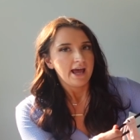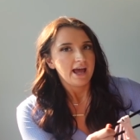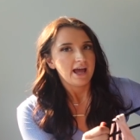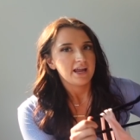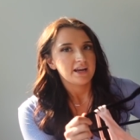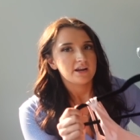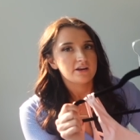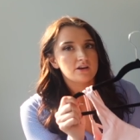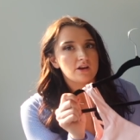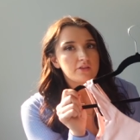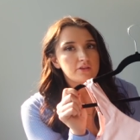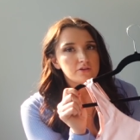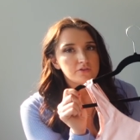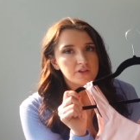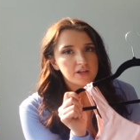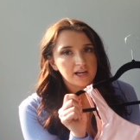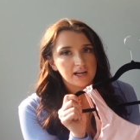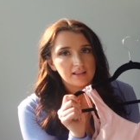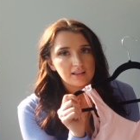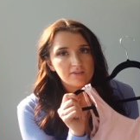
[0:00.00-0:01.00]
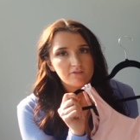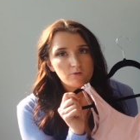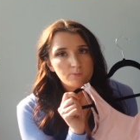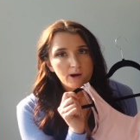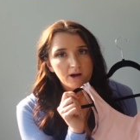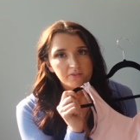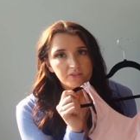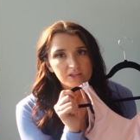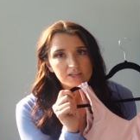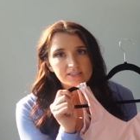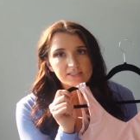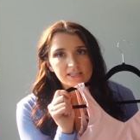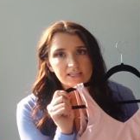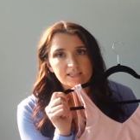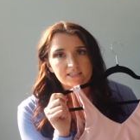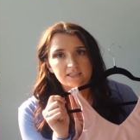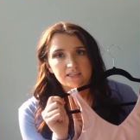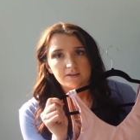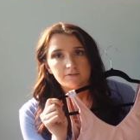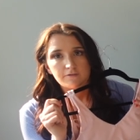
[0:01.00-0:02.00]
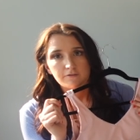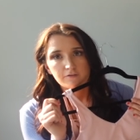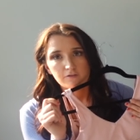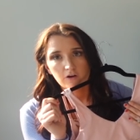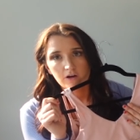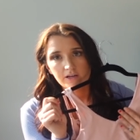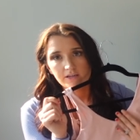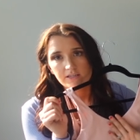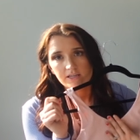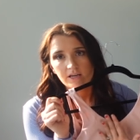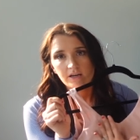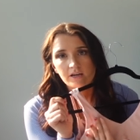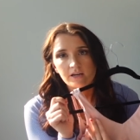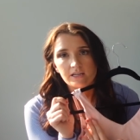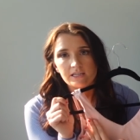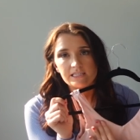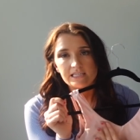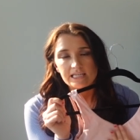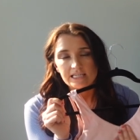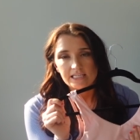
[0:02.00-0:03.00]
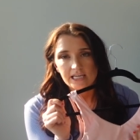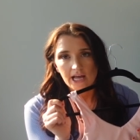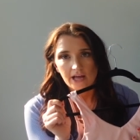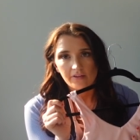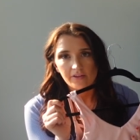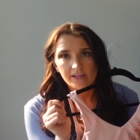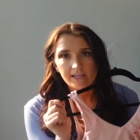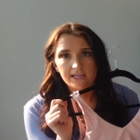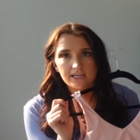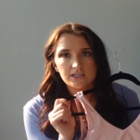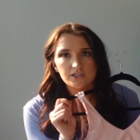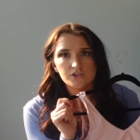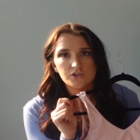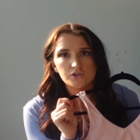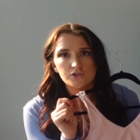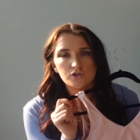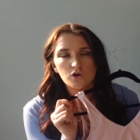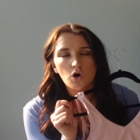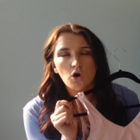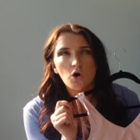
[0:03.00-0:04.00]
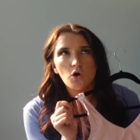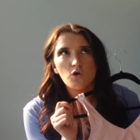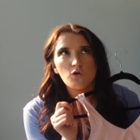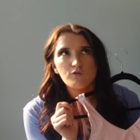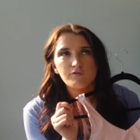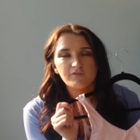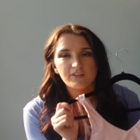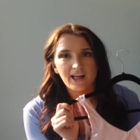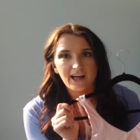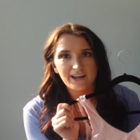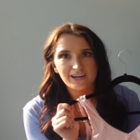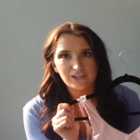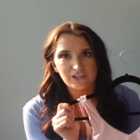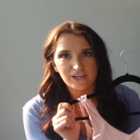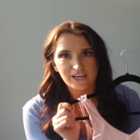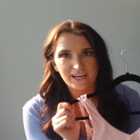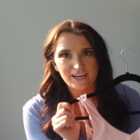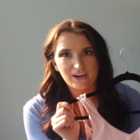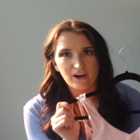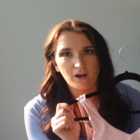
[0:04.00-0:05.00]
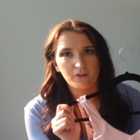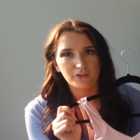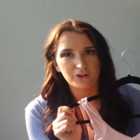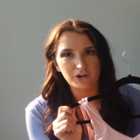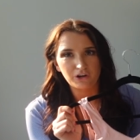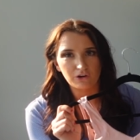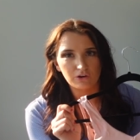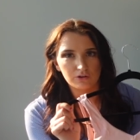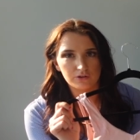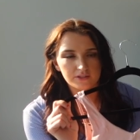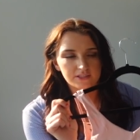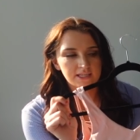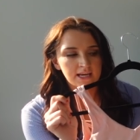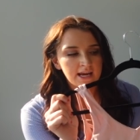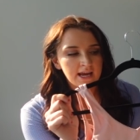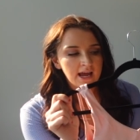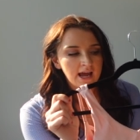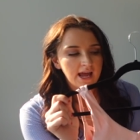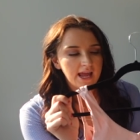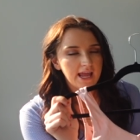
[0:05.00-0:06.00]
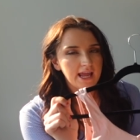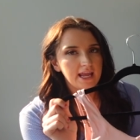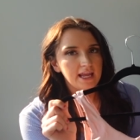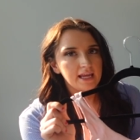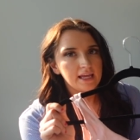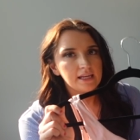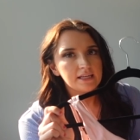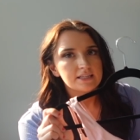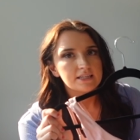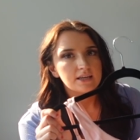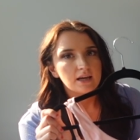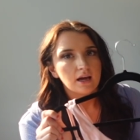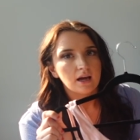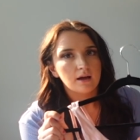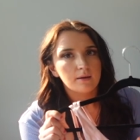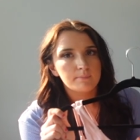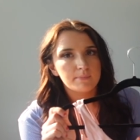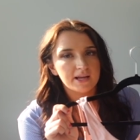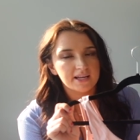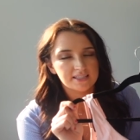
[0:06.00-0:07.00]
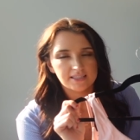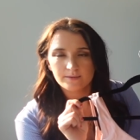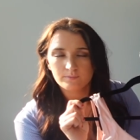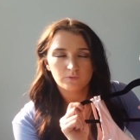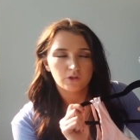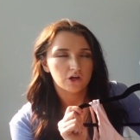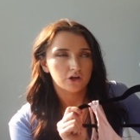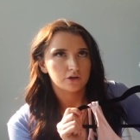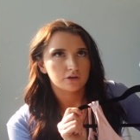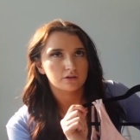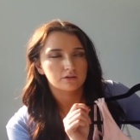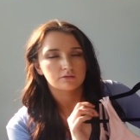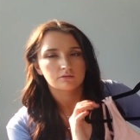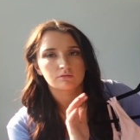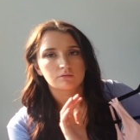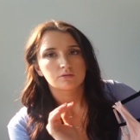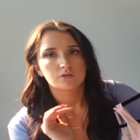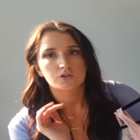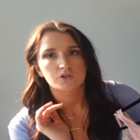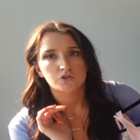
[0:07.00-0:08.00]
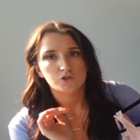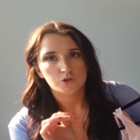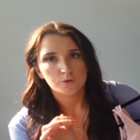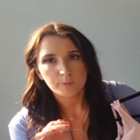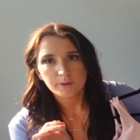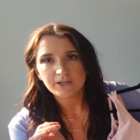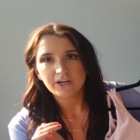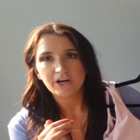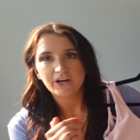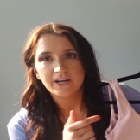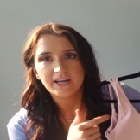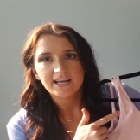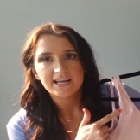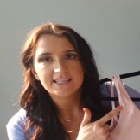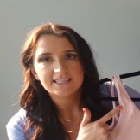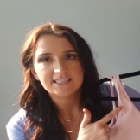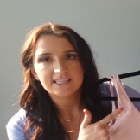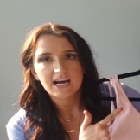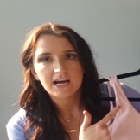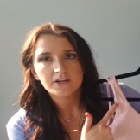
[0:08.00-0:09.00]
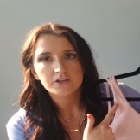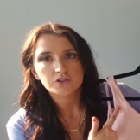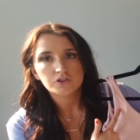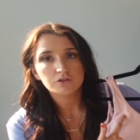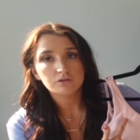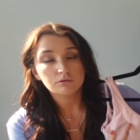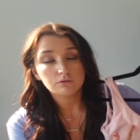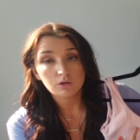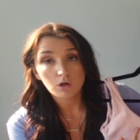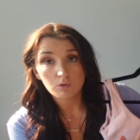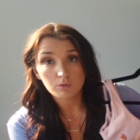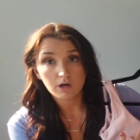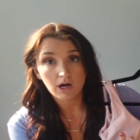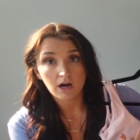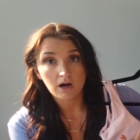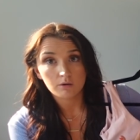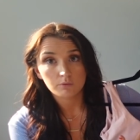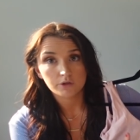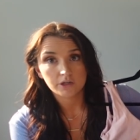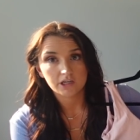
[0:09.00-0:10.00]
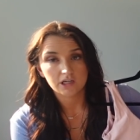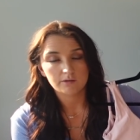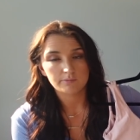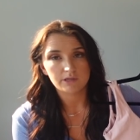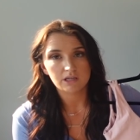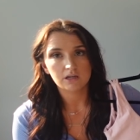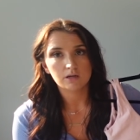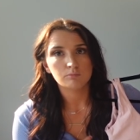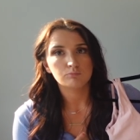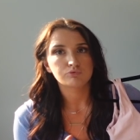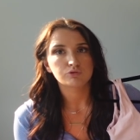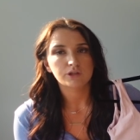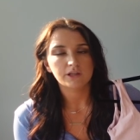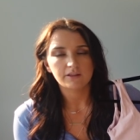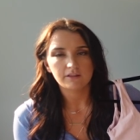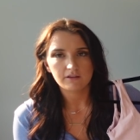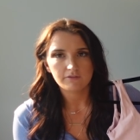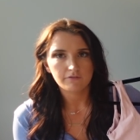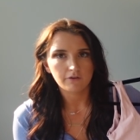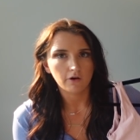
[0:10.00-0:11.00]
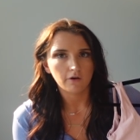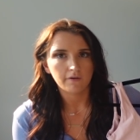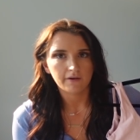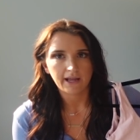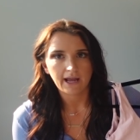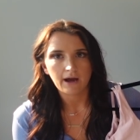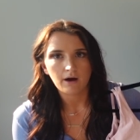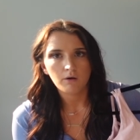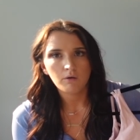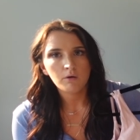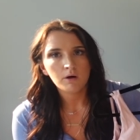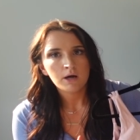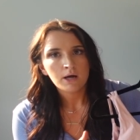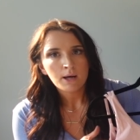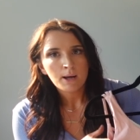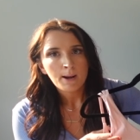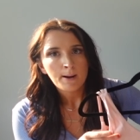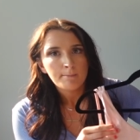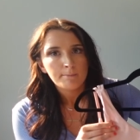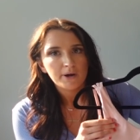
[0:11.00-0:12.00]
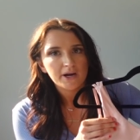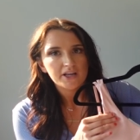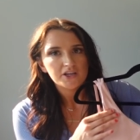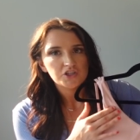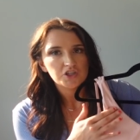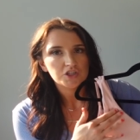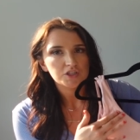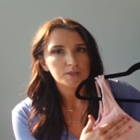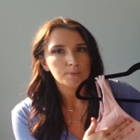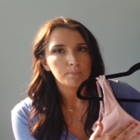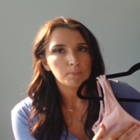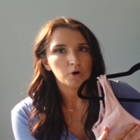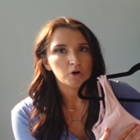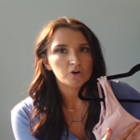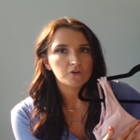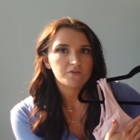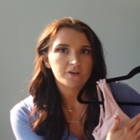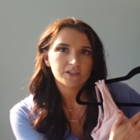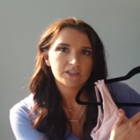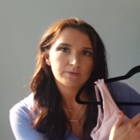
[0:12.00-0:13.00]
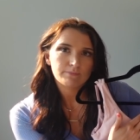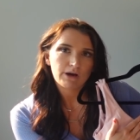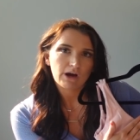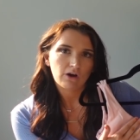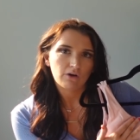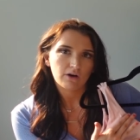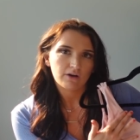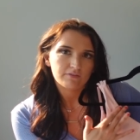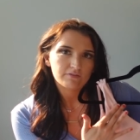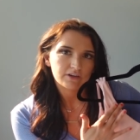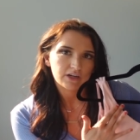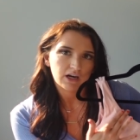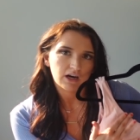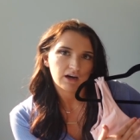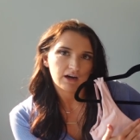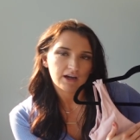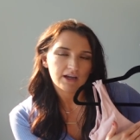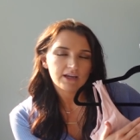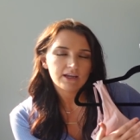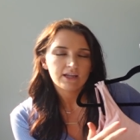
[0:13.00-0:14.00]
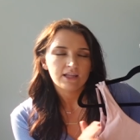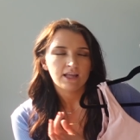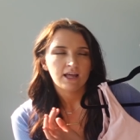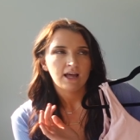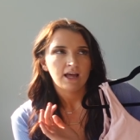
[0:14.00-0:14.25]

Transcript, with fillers: And another thing I love about this is the front detailing is so flattering on the girls. It makes them look super good. It's not too low cut, we're gonna be completely falling out, but it's just the perfect amount of cut